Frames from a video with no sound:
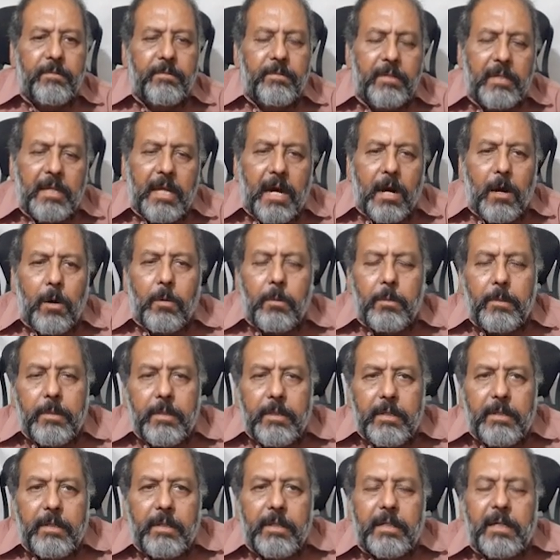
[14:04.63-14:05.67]
Now,
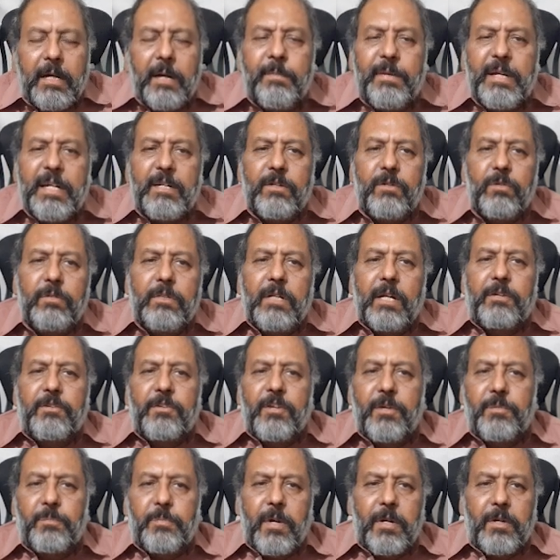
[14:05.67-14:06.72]
coming to the
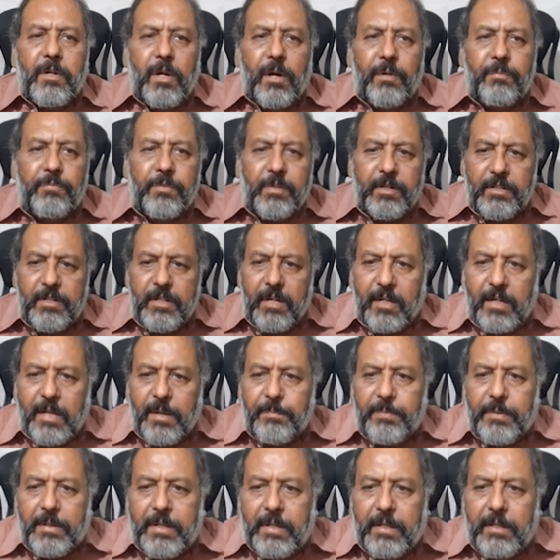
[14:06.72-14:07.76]
treatment of Tinea
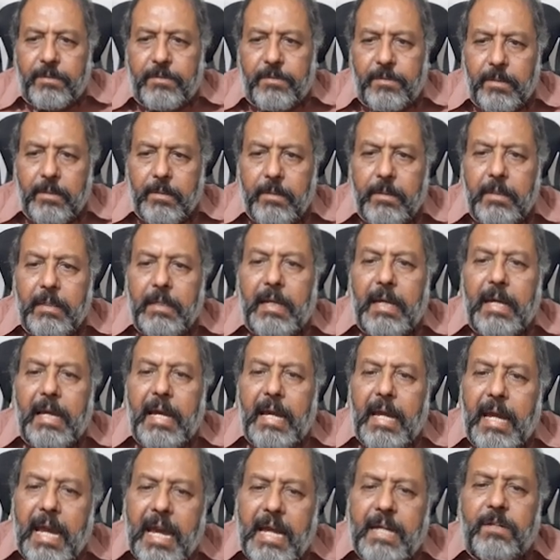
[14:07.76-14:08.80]
capitis,
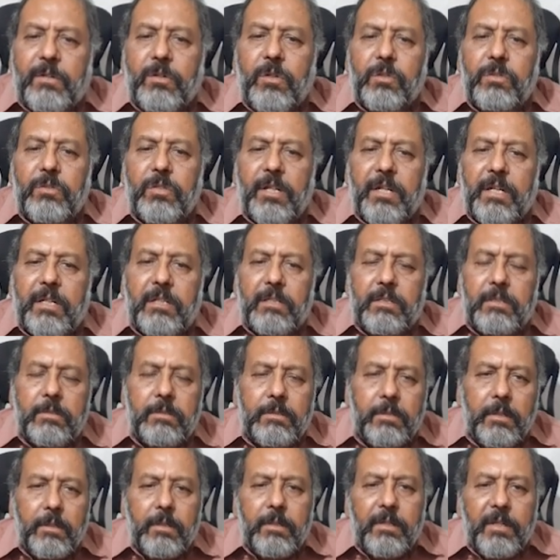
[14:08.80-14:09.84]
ectothrix
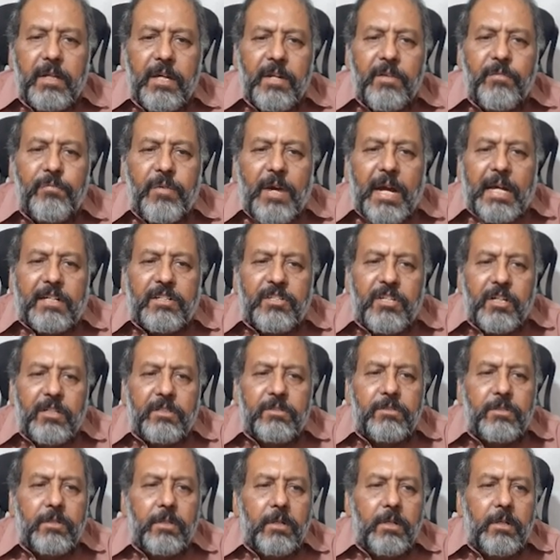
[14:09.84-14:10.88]

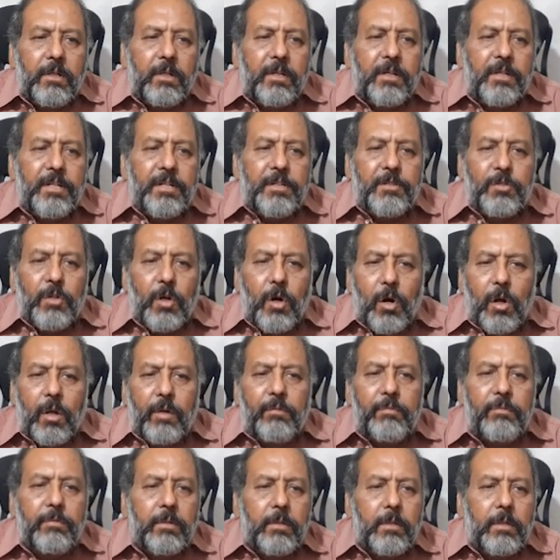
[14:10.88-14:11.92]
infections resolve
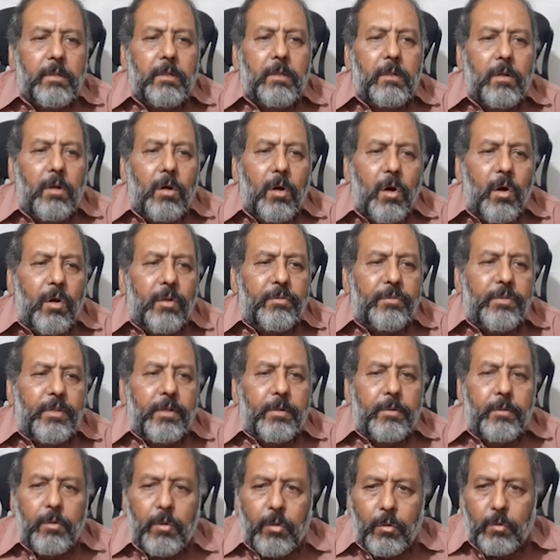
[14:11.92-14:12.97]
on their
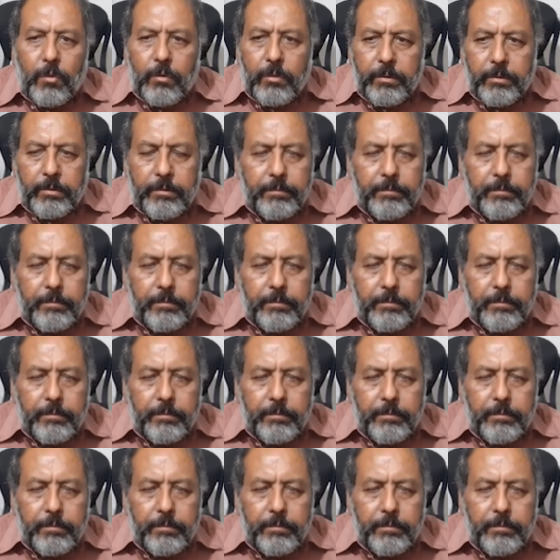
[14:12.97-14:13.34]
own